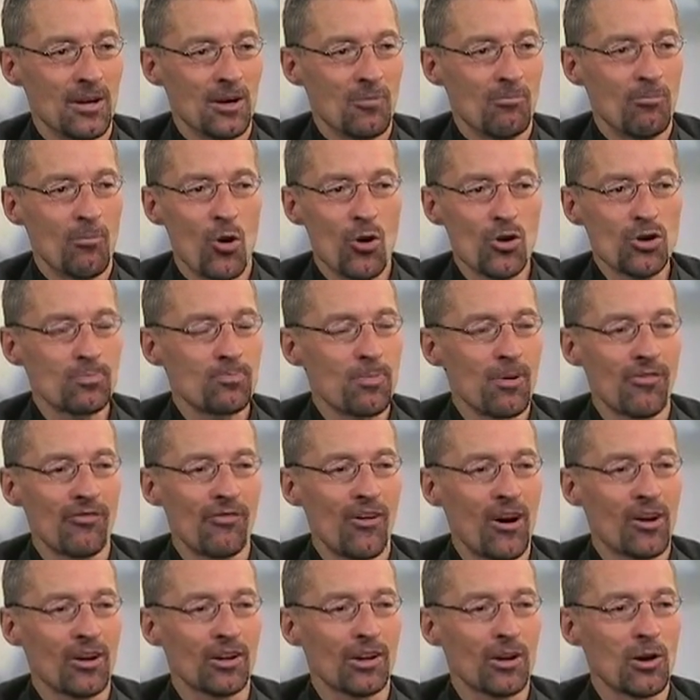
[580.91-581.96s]
Most
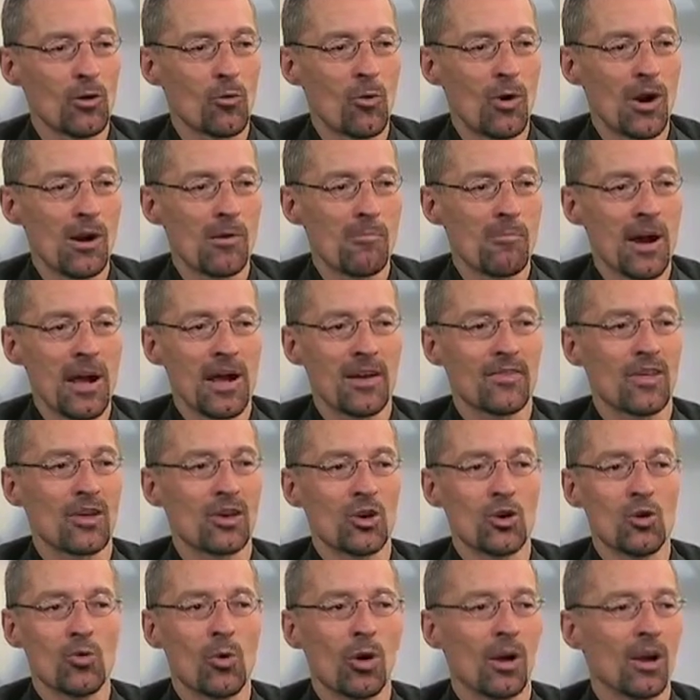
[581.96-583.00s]
profoundly aware, Mike, that
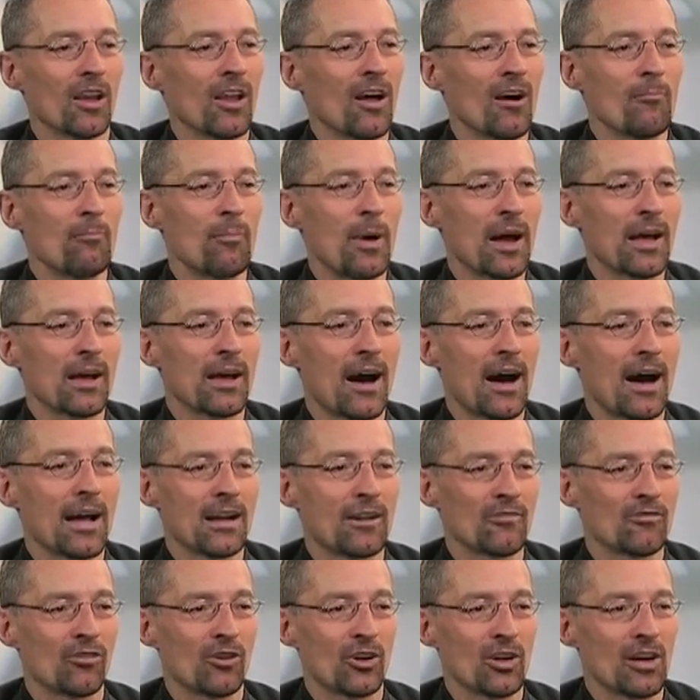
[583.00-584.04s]
you were loved by God
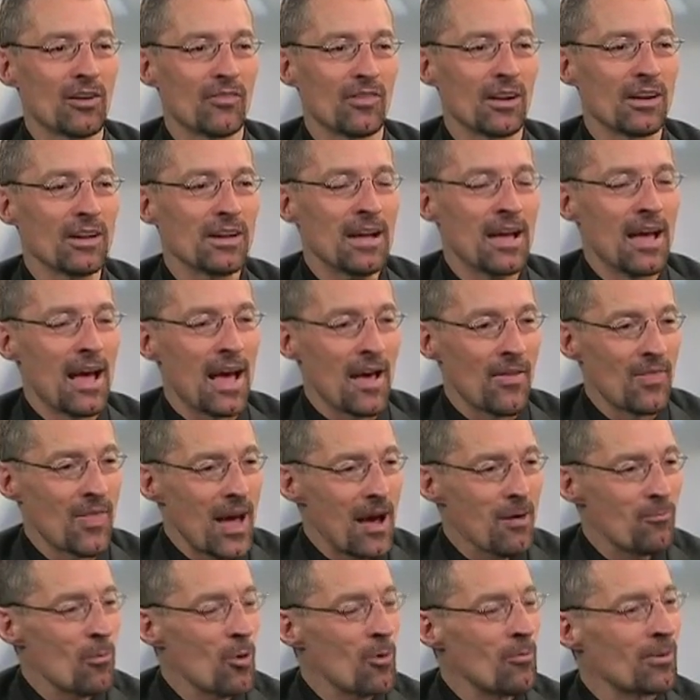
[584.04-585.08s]
and forgiven. In
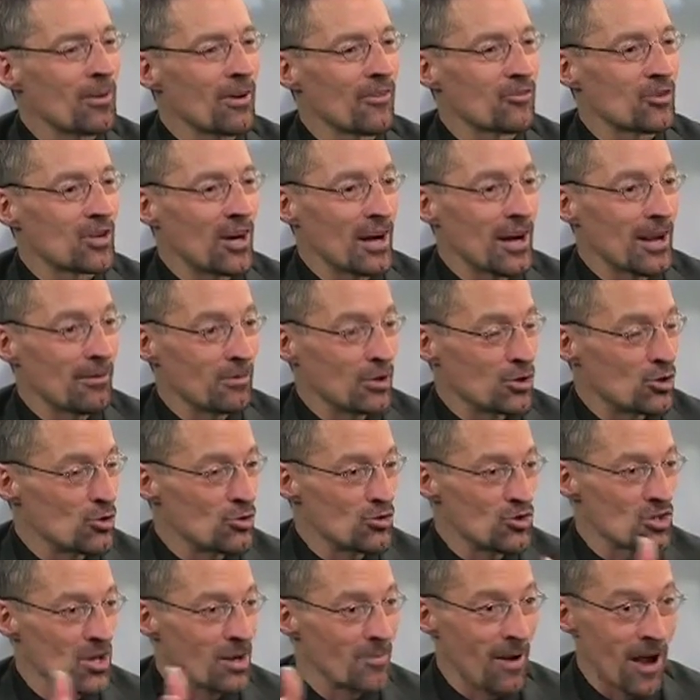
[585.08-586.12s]
that moment of time, did you
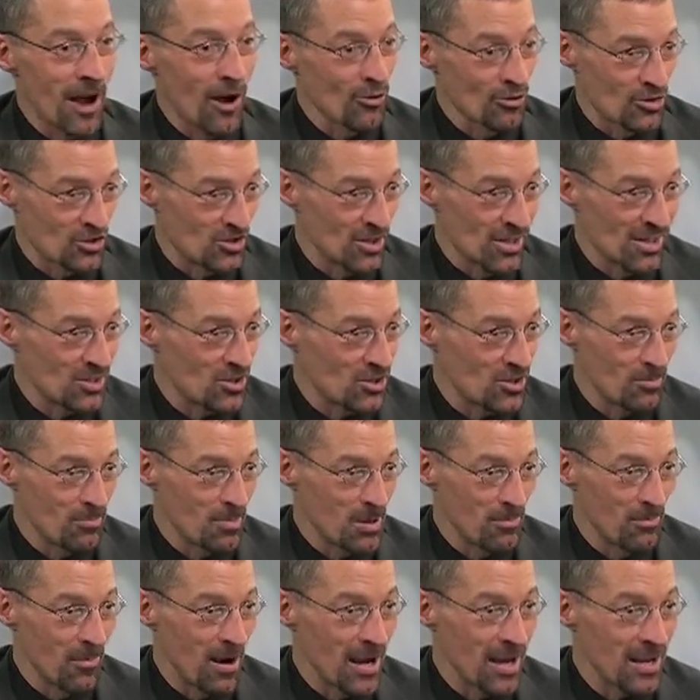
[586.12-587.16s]
somehow cease to
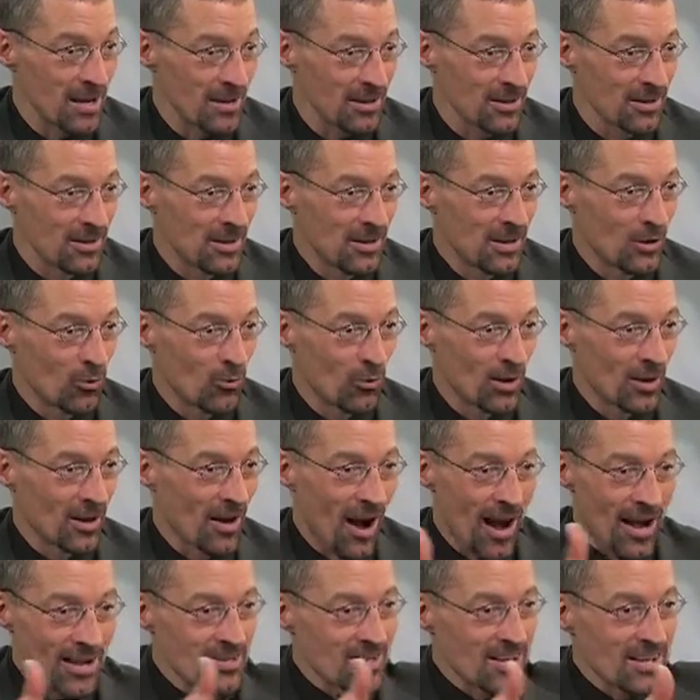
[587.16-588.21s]
be Mike when
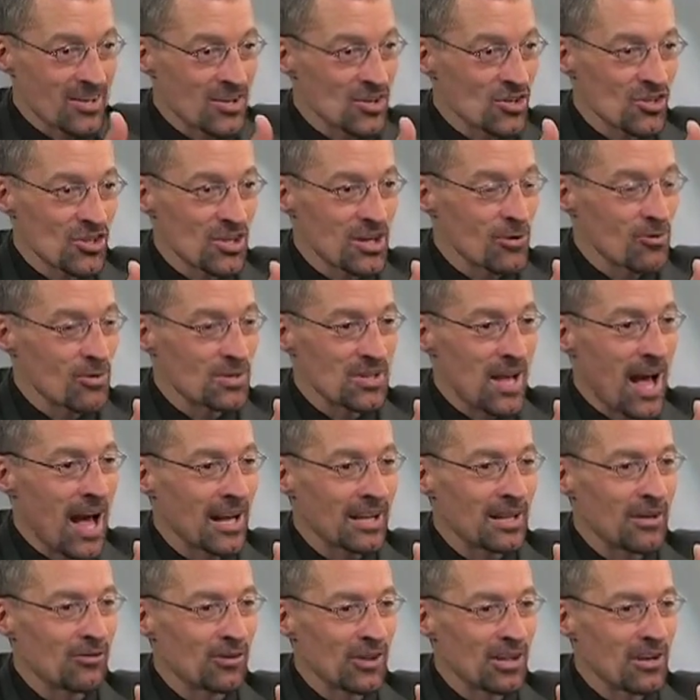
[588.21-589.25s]
God's agency was
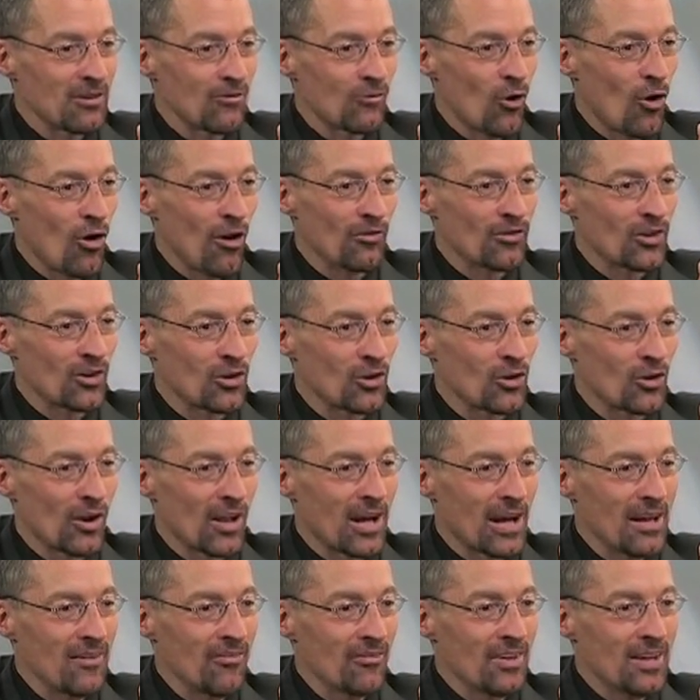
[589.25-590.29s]
actively involved in your
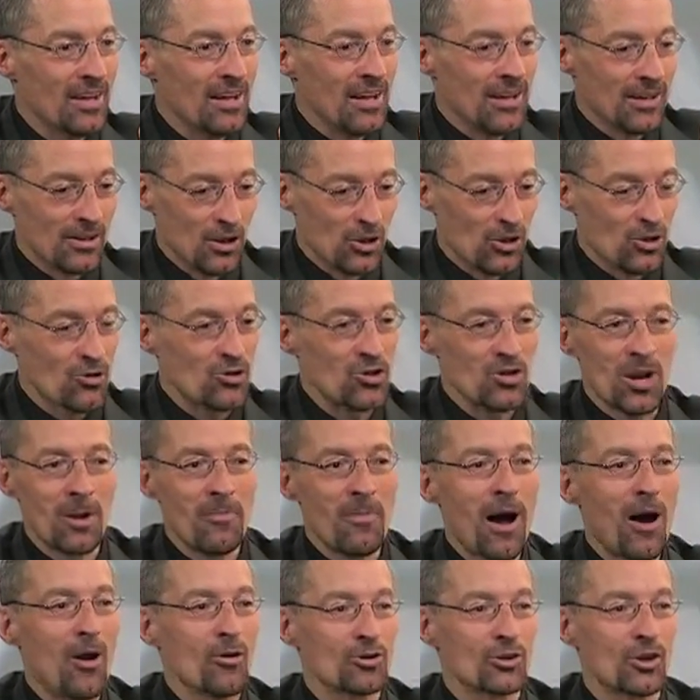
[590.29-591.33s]
life? Did you
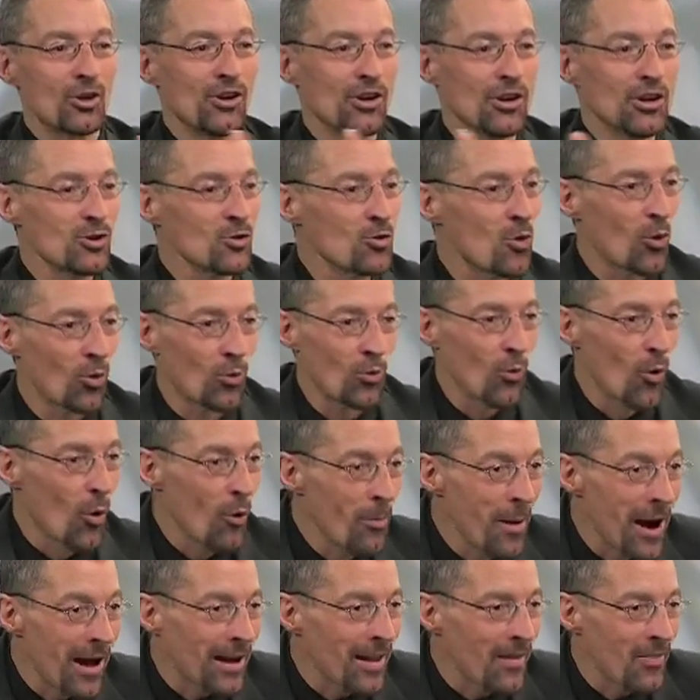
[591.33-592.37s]
somehow turn into a
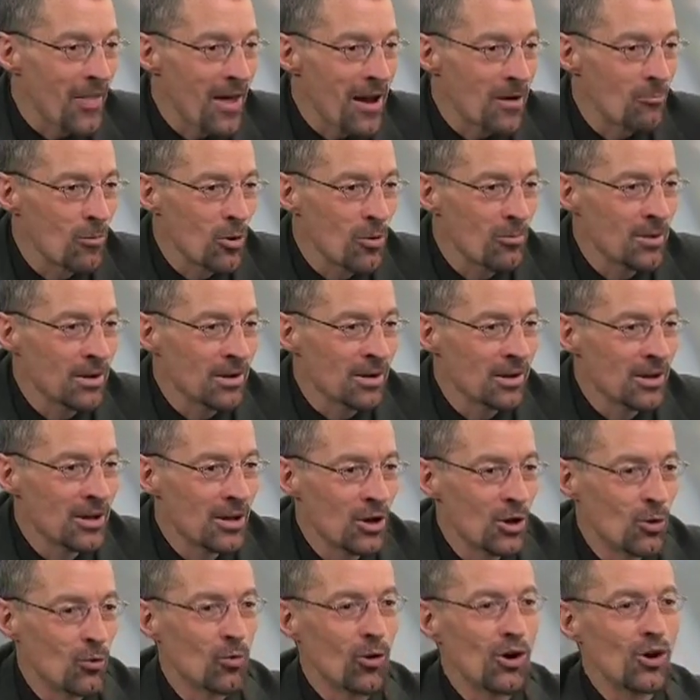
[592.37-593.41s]
robot at that moment?
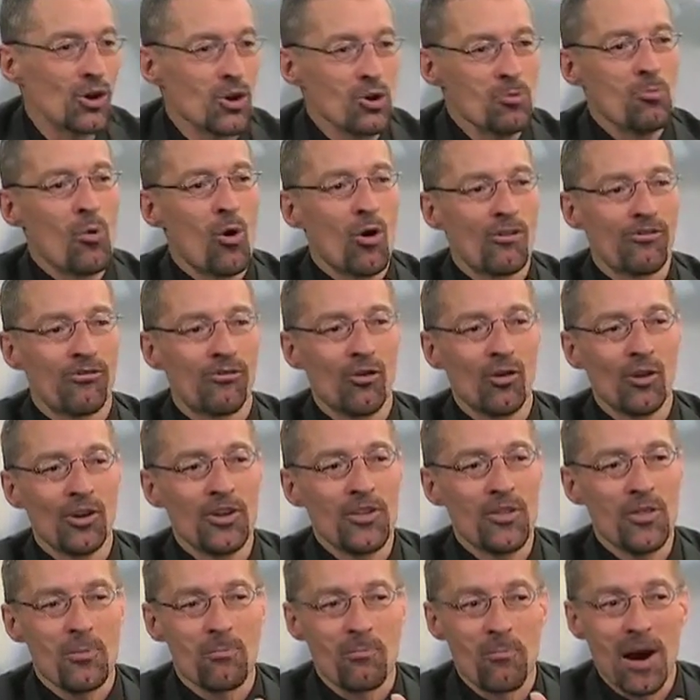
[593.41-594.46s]
Weren't you more
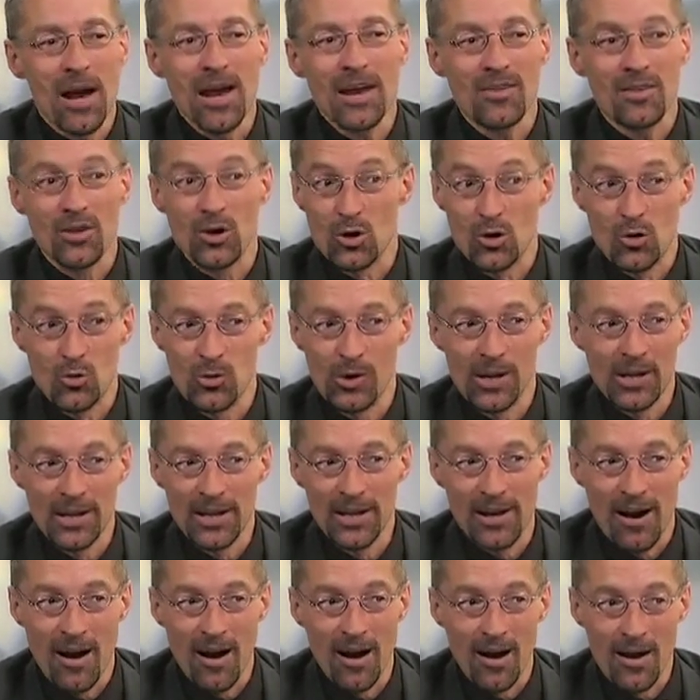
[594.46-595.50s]
fully the Mike that you
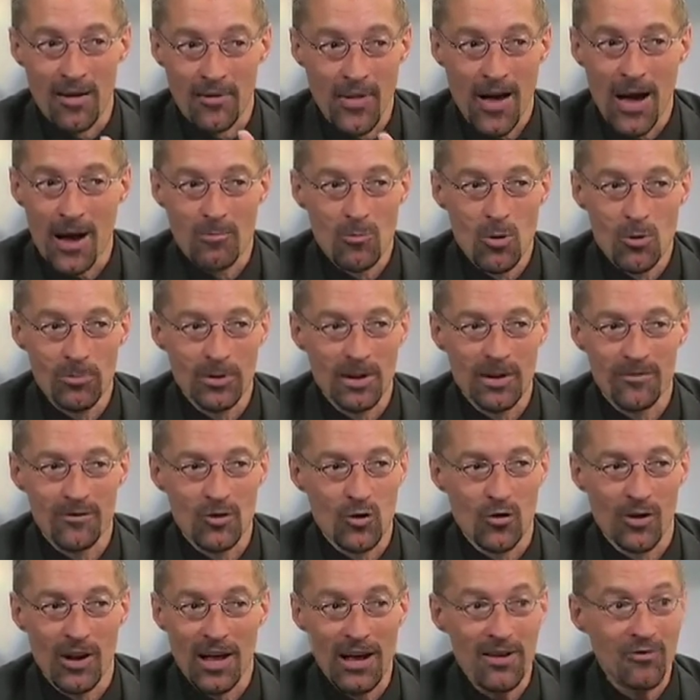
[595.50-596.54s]
really are at that moment in
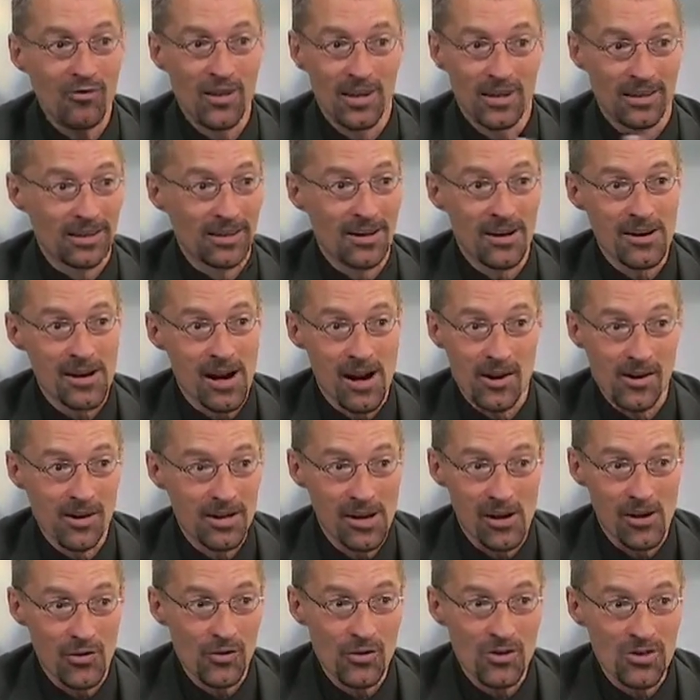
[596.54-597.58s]
your life than at
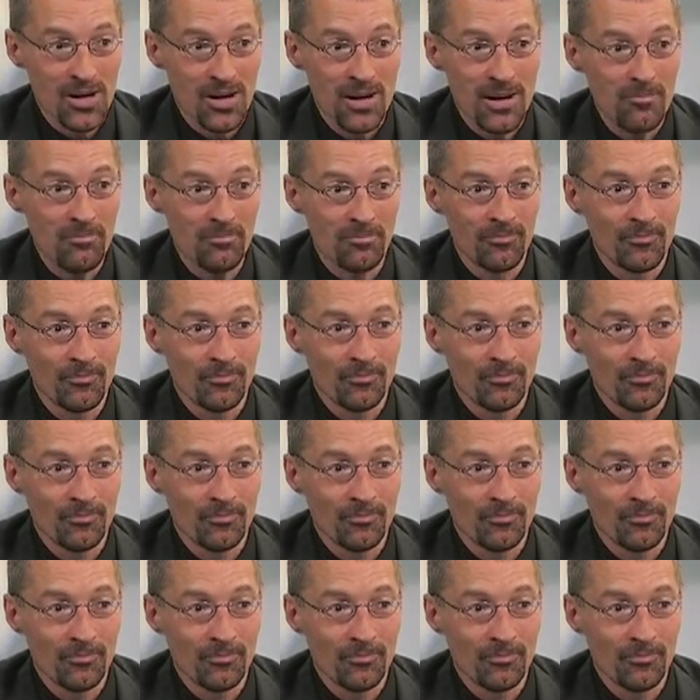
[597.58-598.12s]
any other time?